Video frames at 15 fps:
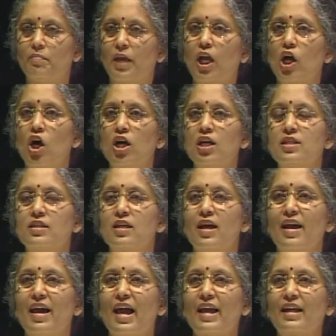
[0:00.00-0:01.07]
because
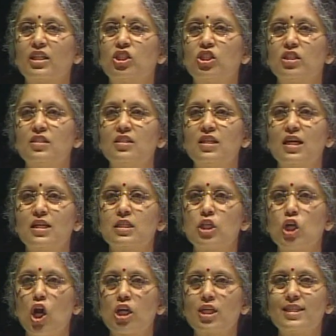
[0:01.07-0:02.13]
action
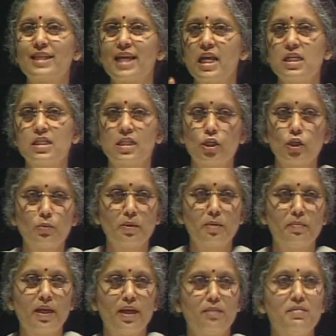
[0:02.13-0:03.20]
does not taint a
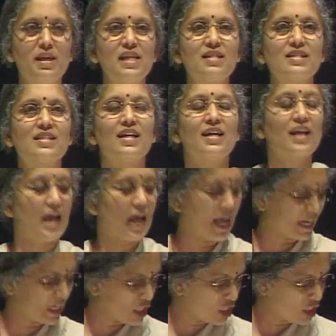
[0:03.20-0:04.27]
human being, means
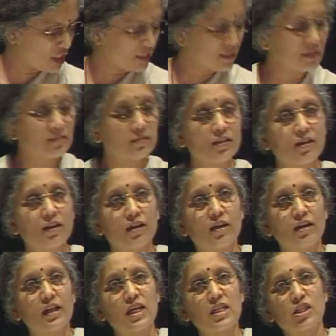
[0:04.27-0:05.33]
action
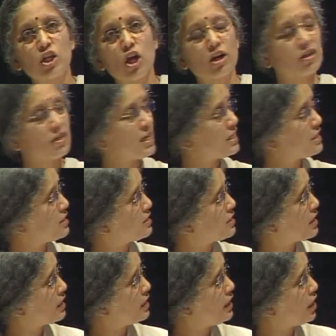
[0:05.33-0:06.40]
does not
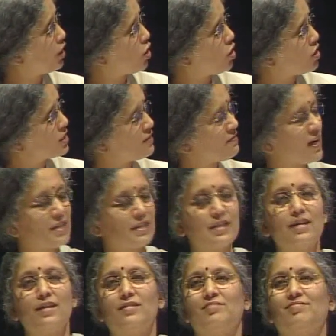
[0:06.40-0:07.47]
necessarily cause a
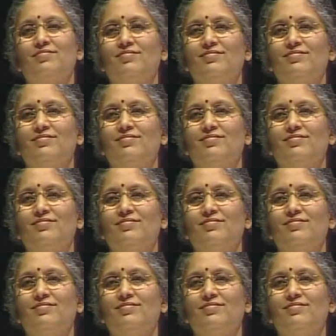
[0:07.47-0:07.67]
vasana.